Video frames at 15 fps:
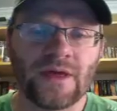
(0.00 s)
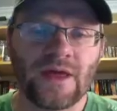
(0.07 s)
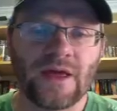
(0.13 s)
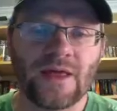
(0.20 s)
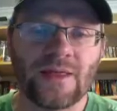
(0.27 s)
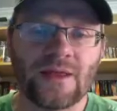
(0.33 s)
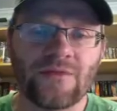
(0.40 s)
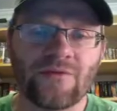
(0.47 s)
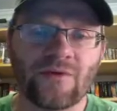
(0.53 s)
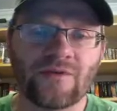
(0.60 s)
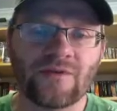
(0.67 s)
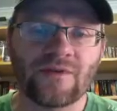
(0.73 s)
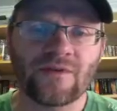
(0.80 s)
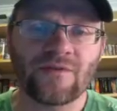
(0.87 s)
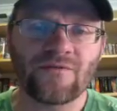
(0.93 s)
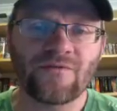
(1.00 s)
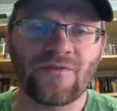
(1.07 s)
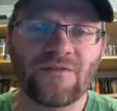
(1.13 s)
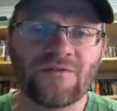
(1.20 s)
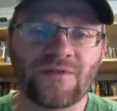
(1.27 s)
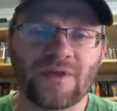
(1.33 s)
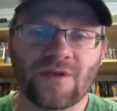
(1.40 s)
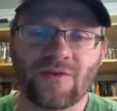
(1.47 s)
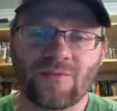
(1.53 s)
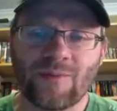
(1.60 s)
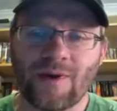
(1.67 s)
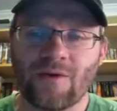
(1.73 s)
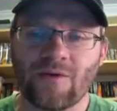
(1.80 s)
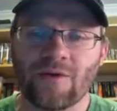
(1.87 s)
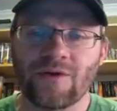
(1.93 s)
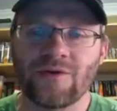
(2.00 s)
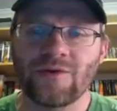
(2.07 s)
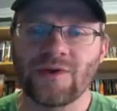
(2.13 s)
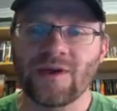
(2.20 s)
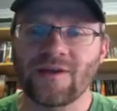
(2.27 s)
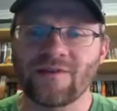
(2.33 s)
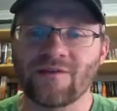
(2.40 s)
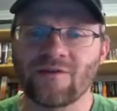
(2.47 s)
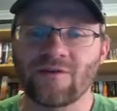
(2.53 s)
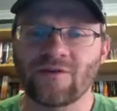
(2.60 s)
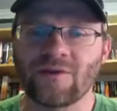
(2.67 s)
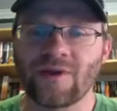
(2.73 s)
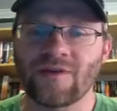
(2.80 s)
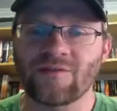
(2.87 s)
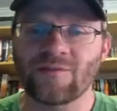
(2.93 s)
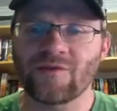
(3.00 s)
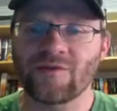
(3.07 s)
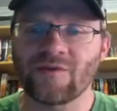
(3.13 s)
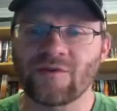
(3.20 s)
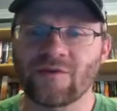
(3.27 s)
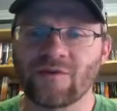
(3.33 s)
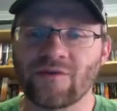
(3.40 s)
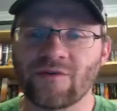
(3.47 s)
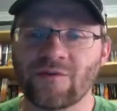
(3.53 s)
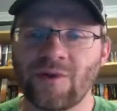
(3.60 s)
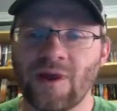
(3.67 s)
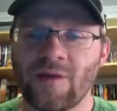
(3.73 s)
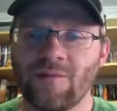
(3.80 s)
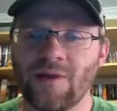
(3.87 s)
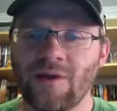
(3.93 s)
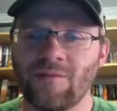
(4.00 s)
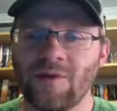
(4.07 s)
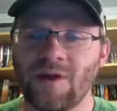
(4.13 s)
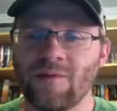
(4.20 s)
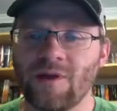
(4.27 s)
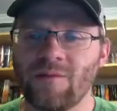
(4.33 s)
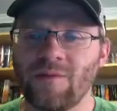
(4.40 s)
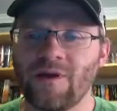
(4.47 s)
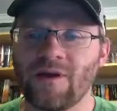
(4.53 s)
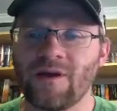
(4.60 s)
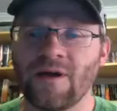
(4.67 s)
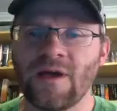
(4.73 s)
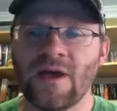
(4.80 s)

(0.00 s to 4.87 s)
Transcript: And then if you raise it to the 50th power, you get 0.00, blah, blah, blah, blah, blah.